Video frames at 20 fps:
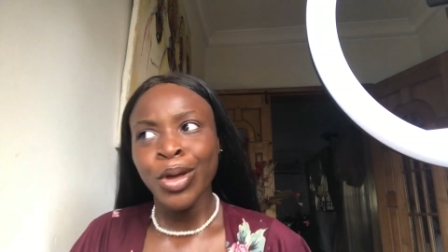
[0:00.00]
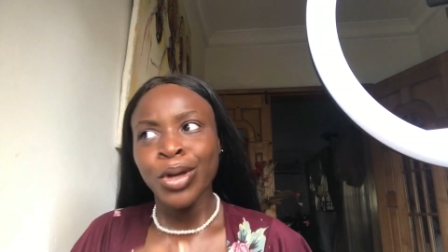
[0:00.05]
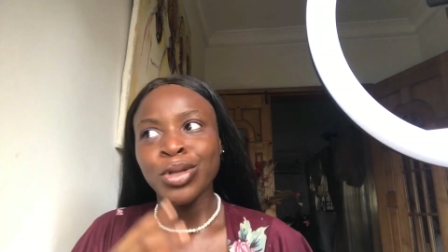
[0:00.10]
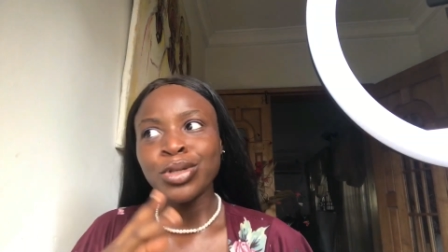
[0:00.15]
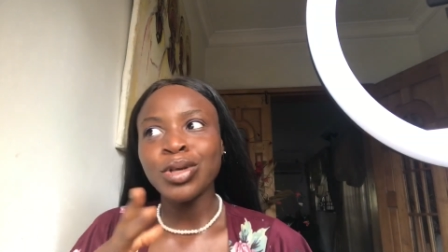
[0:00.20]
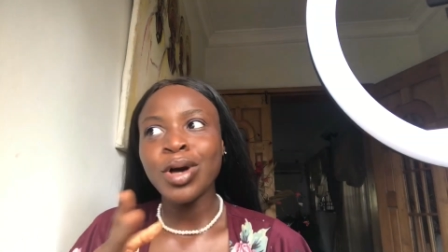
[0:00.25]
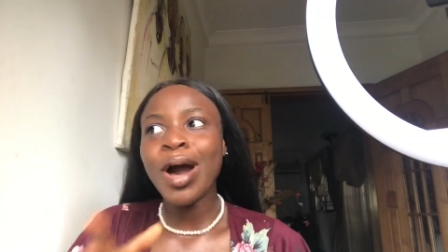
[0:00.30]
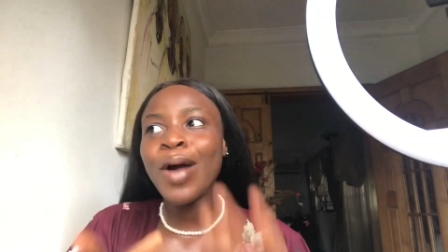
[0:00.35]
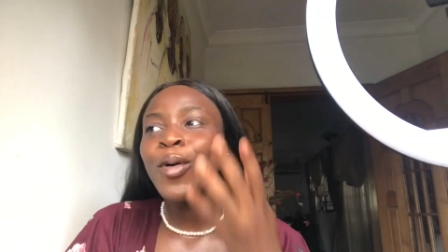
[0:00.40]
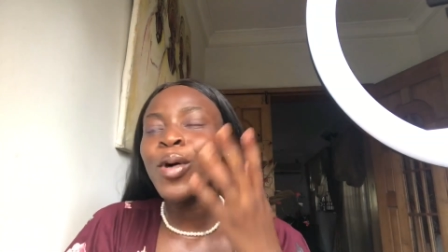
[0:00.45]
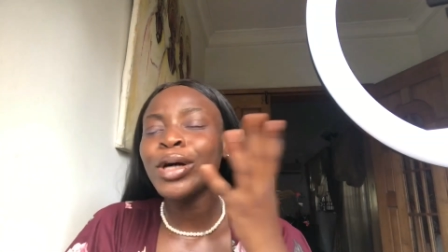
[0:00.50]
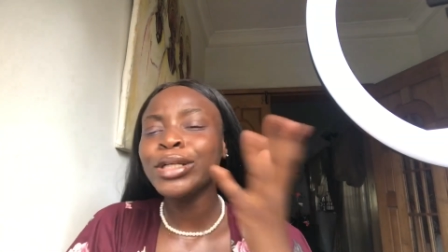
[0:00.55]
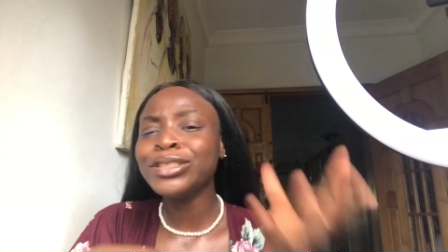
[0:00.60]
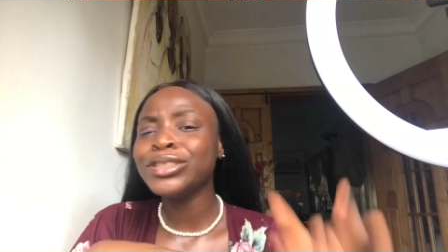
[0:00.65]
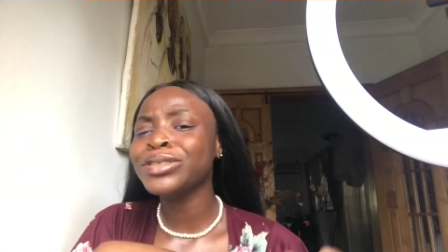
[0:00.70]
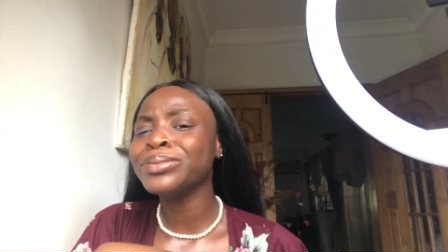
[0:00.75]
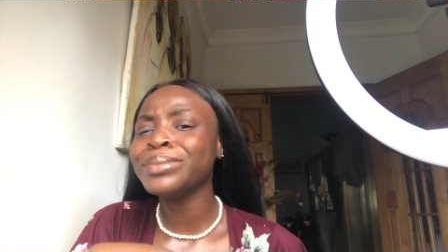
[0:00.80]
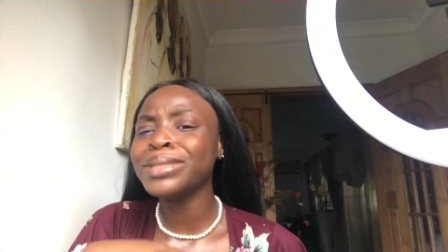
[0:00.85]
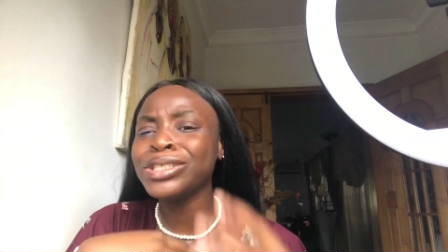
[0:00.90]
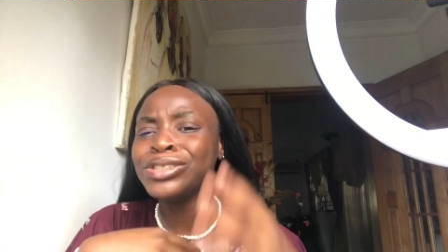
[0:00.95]
So what do
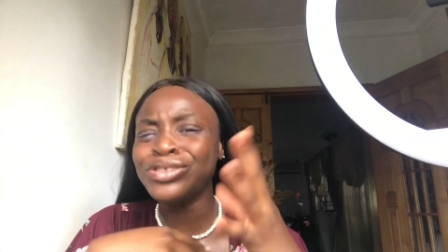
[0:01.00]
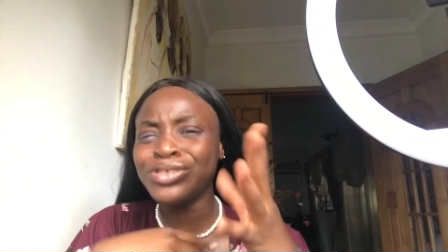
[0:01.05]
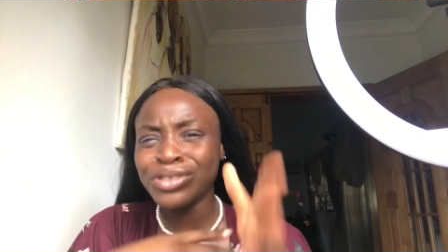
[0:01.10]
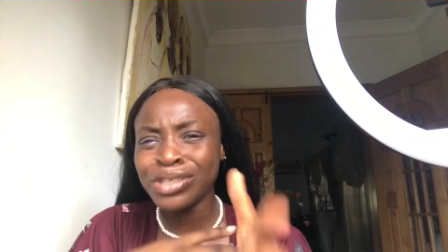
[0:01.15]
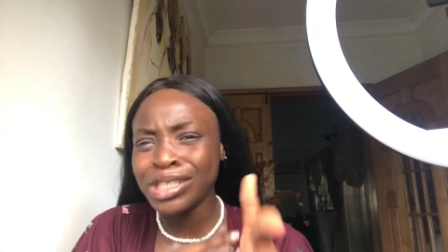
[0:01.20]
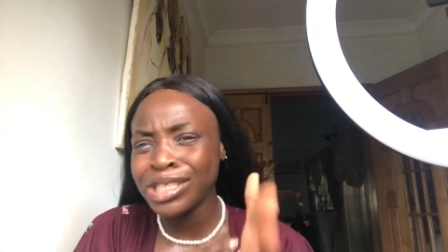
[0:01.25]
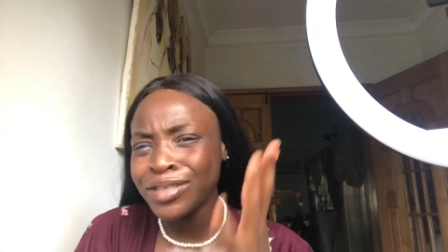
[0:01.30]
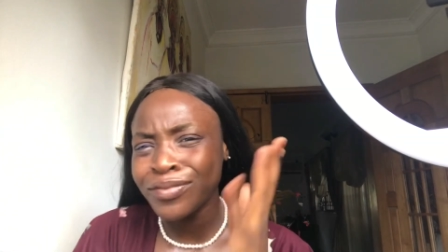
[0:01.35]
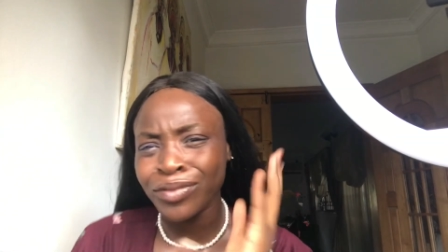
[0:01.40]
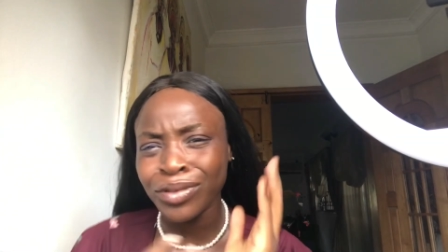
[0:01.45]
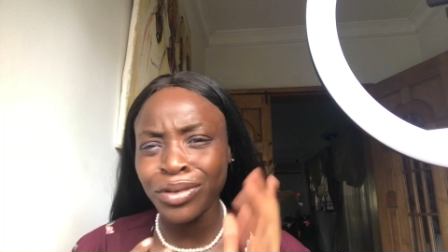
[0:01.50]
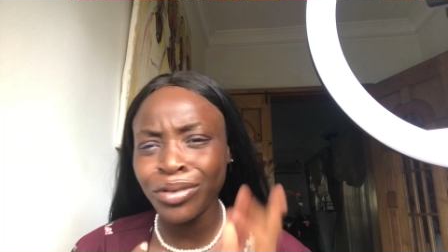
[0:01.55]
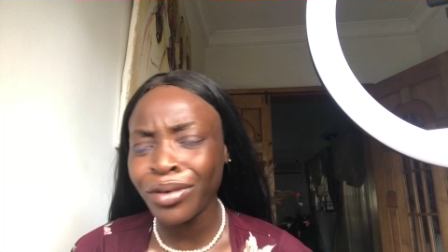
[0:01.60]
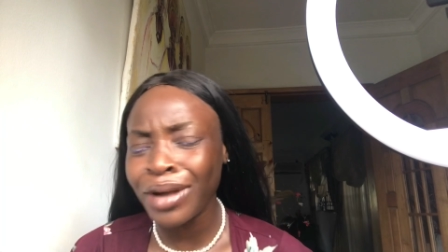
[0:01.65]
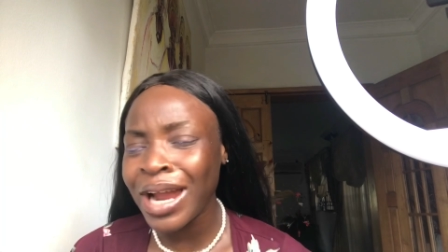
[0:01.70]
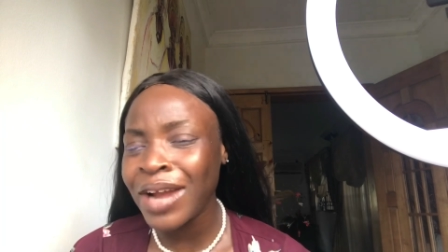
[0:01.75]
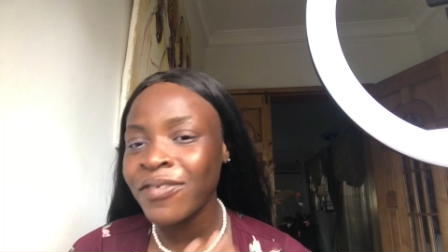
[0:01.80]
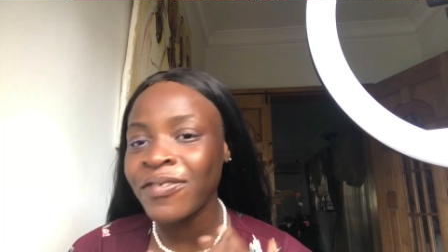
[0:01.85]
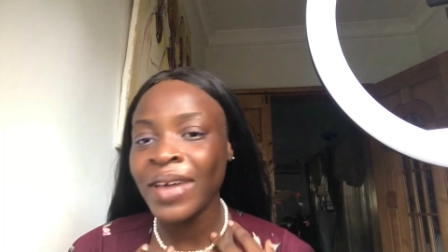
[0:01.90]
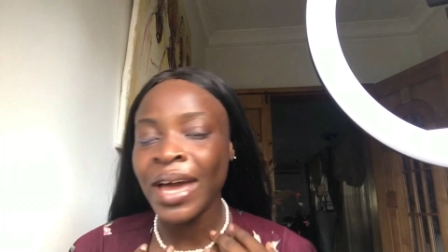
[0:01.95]
you mean drinks,
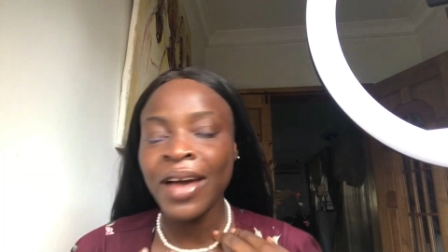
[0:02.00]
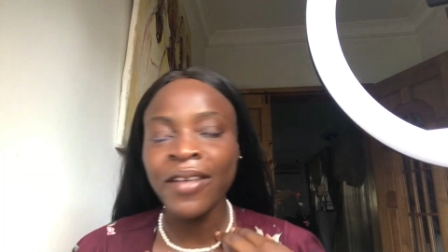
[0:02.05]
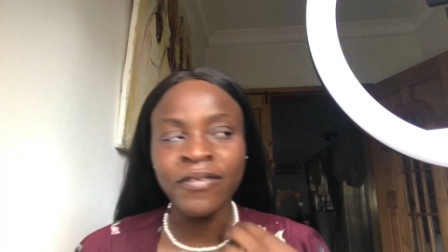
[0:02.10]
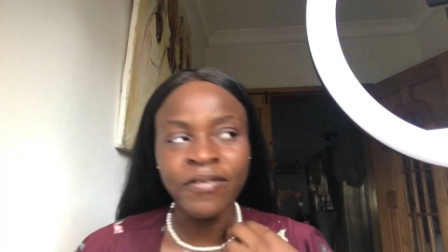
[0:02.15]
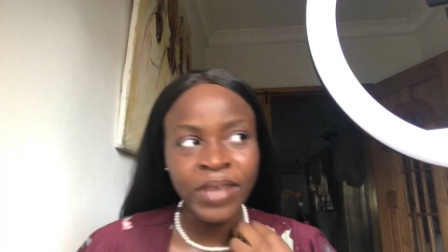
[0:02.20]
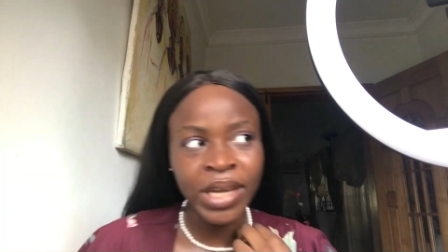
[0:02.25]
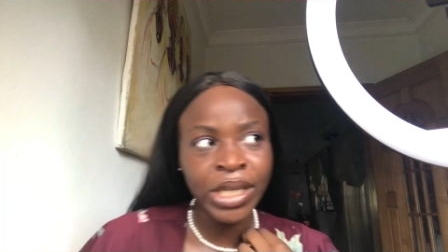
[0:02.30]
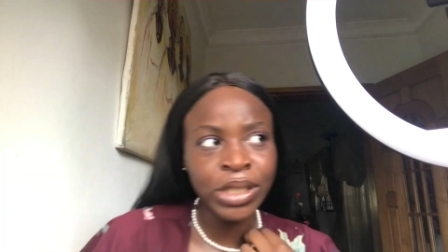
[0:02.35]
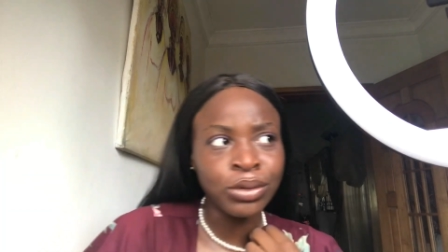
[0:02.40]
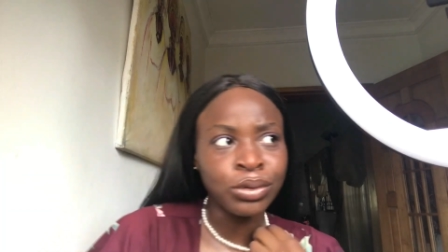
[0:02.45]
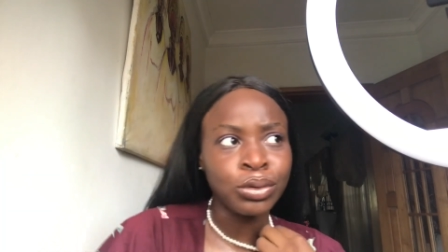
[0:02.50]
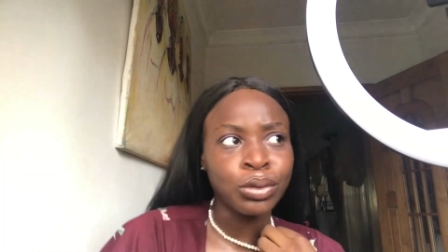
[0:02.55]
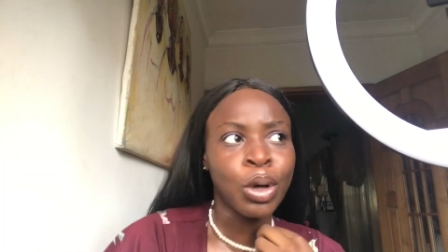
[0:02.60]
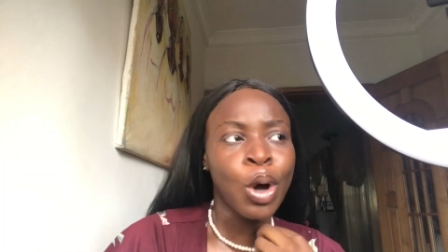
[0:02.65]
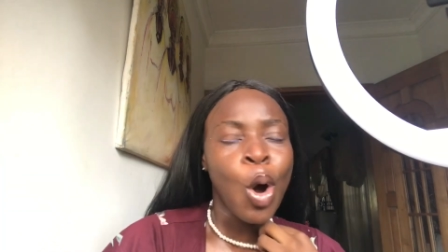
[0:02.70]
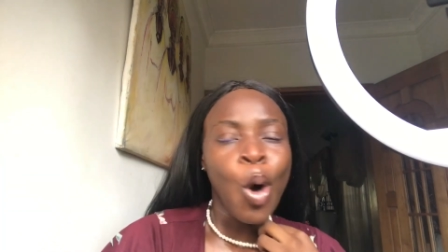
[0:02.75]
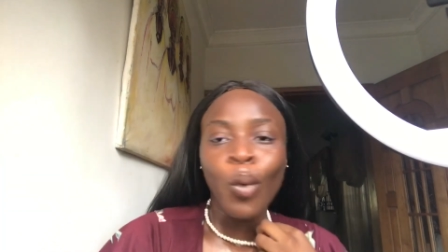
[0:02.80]
photography, and venue?